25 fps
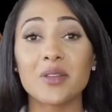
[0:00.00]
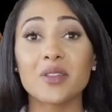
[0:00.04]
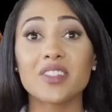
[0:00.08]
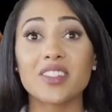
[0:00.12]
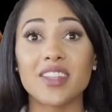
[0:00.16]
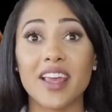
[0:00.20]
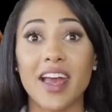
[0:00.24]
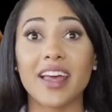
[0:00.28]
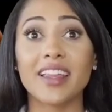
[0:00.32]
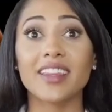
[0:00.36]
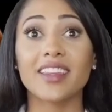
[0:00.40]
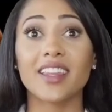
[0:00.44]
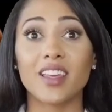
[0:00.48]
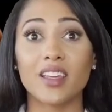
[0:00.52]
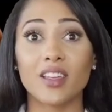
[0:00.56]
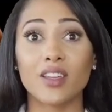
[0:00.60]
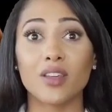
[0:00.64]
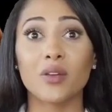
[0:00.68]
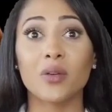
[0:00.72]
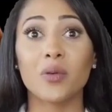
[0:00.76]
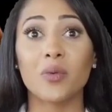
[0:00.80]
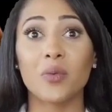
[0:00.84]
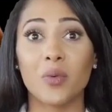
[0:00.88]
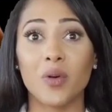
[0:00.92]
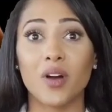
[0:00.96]

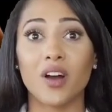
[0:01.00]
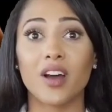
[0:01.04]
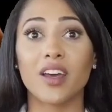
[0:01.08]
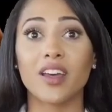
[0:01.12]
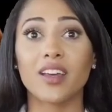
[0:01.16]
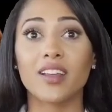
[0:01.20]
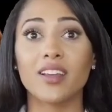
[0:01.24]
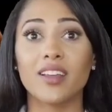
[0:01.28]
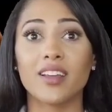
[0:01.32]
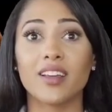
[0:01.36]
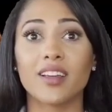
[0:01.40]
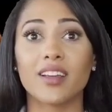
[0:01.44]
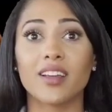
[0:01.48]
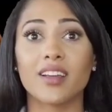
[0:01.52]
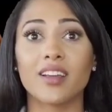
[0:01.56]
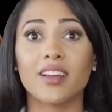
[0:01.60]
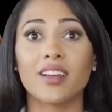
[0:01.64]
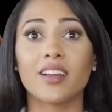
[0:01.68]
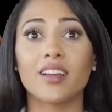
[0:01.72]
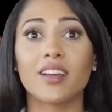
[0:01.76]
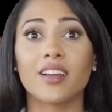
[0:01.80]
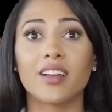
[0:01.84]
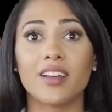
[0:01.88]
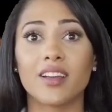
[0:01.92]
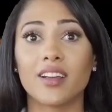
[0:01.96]
Arbutin. This is another
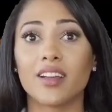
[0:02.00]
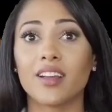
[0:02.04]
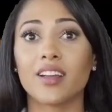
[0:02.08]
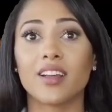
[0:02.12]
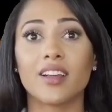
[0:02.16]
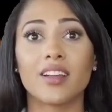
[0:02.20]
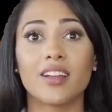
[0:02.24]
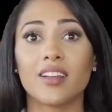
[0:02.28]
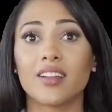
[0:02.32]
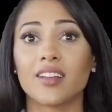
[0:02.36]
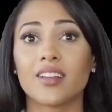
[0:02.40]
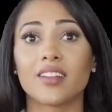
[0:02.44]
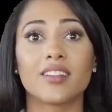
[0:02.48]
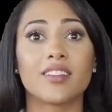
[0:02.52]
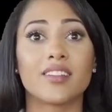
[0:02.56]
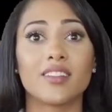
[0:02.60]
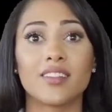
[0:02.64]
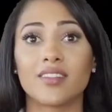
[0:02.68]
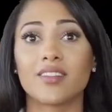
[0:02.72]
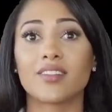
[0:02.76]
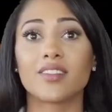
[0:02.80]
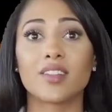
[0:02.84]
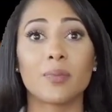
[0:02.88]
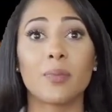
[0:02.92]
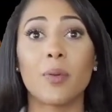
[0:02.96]
home remedy on
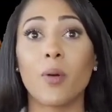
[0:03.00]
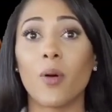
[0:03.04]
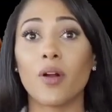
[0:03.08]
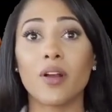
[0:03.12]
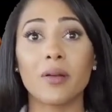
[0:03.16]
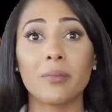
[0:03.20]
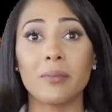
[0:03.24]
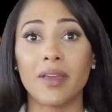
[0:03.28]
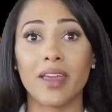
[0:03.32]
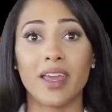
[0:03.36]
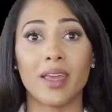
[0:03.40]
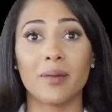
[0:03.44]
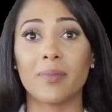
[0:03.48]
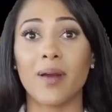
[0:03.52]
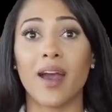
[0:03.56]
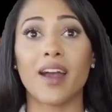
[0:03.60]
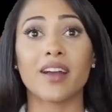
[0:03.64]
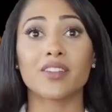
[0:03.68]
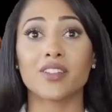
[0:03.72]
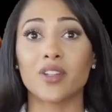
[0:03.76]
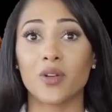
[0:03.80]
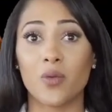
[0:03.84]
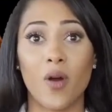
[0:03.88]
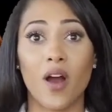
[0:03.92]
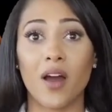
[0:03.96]
how to lighten
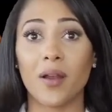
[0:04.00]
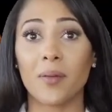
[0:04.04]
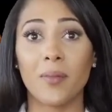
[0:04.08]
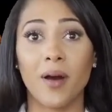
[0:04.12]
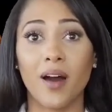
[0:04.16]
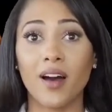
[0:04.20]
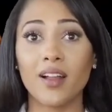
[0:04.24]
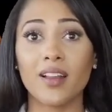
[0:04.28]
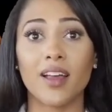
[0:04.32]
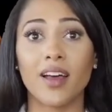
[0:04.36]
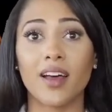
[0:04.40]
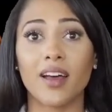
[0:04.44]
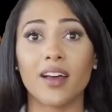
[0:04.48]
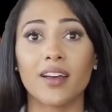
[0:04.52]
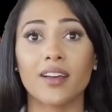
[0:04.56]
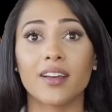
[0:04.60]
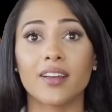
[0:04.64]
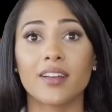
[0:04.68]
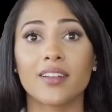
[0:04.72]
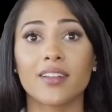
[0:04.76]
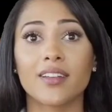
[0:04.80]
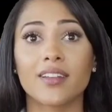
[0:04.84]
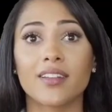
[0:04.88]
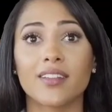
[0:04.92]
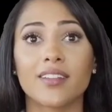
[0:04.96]
dark nipples as they
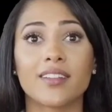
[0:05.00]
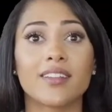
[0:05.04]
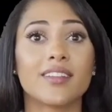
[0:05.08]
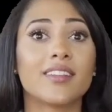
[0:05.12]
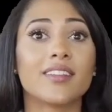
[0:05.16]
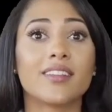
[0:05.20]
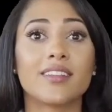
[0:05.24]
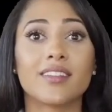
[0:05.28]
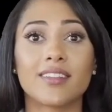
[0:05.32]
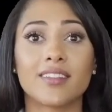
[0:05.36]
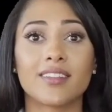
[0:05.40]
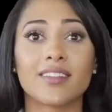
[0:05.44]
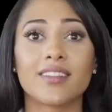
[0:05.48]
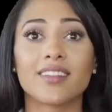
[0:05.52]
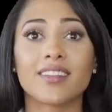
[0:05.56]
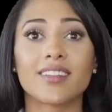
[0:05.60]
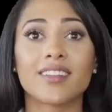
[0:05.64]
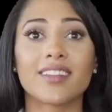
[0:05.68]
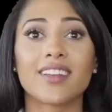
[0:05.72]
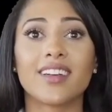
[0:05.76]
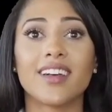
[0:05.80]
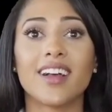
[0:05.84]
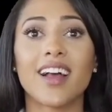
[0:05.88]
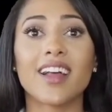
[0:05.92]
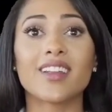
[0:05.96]
remove the dark skin
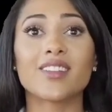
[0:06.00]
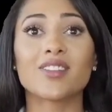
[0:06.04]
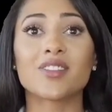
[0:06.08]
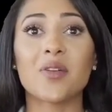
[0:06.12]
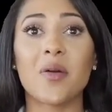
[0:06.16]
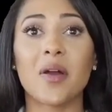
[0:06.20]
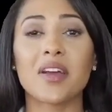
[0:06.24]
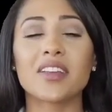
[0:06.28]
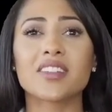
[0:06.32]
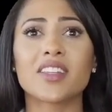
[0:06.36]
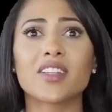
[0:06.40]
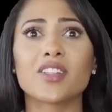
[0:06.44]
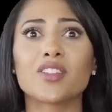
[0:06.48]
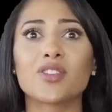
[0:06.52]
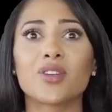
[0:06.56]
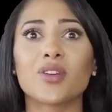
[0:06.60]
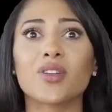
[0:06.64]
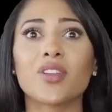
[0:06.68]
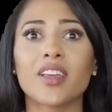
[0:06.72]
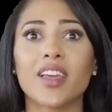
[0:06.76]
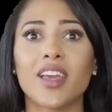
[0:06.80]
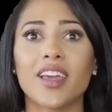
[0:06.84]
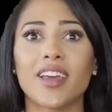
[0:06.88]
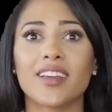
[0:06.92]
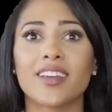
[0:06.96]
and prohibits the
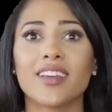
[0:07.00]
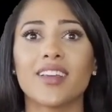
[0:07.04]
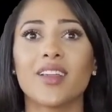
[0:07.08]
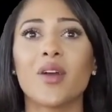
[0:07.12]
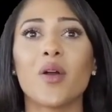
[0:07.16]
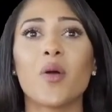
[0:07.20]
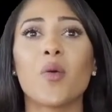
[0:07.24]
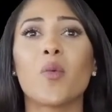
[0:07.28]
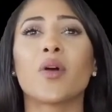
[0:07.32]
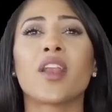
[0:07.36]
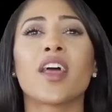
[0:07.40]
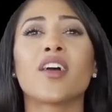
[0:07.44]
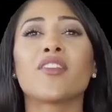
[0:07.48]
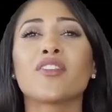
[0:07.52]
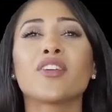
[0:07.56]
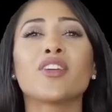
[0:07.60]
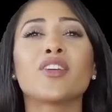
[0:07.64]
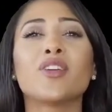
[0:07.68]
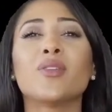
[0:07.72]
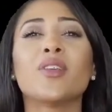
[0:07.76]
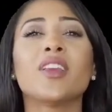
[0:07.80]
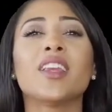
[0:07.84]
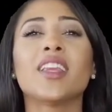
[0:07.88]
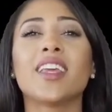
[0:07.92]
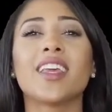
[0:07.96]
pigmentation to form
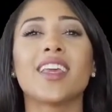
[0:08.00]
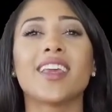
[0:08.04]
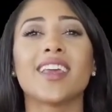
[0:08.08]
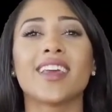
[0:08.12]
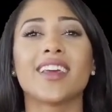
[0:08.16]
further.